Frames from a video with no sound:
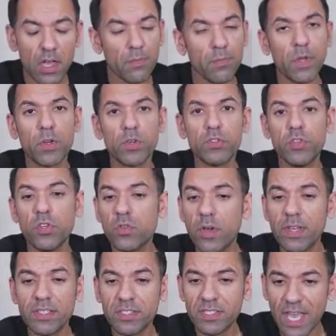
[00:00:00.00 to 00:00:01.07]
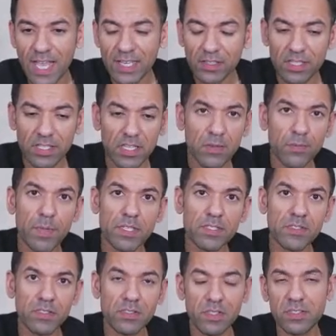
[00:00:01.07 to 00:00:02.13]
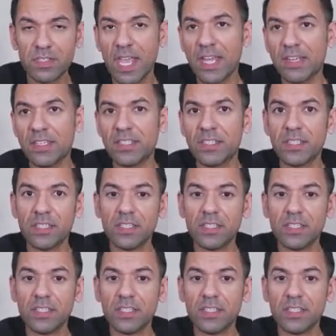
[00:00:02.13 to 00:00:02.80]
because you know exactly that the business is heading